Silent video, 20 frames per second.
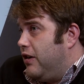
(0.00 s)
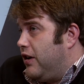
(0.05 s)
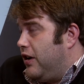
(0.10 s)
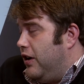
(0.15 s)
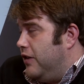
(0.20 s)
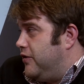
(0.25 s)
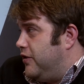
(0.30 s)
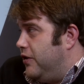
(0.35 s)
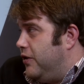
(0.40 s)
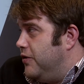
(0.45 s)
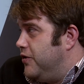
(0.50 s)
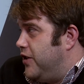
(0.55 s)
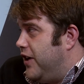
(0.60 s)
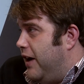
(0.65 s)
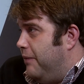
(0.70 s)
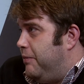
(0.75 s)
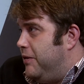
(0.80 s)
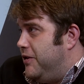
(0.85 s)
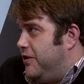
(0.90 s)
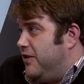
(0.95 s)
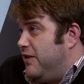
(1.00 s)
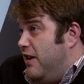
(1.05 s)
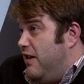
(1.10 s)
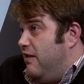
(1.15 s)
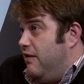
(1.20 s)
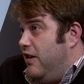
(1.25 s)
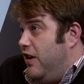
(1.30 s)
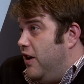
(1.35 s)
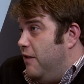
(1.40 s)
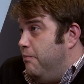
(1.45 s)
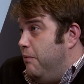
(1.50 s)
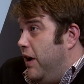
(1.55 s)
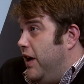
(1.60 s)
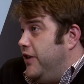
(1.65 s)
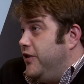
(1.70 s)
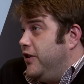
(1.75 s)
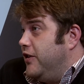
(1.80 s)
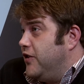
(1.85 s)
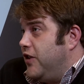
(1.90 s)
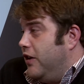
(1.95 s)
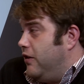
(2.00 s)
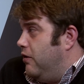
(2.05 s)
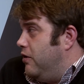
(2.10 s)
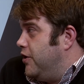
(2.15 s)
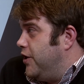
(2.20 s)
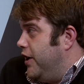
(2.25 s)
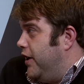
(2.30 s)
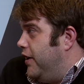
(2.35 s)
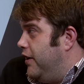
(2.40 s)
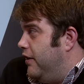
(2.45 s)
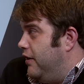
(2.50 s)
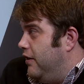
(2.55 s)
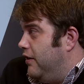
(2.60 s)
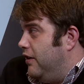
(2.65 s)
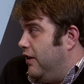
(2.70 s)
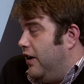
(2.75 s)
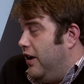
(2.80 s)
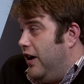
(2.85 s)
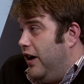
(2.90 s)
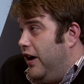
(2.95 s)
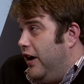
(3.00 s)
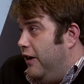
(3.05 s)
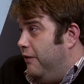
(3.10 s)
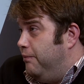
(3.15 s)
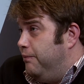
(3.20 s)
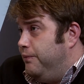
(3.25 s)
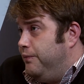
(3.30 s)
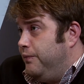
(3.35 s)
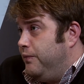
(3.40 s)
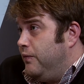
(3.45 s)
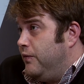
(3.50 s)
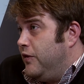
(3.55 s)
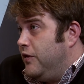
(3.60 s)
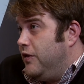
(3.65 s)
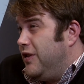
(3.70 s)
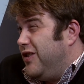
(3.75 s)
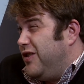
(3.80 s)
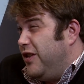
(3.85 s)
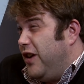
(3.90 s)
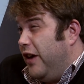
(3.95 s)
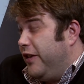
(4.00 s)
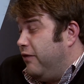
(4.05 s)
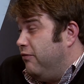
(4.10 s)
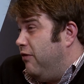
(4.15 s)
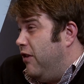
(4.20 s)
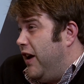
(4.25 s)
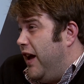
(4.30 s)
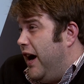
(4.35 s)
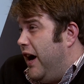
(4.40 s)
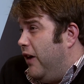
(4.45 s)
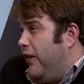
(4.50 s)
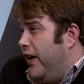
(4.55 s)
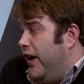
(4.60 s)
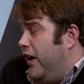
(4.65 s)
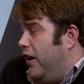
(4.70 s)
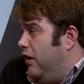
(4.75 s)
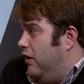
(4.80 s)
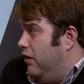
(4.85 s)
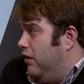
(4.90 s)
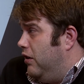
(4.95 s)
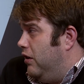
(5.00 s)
Clustered ONTAP is an amazing technology. There's nothing really out there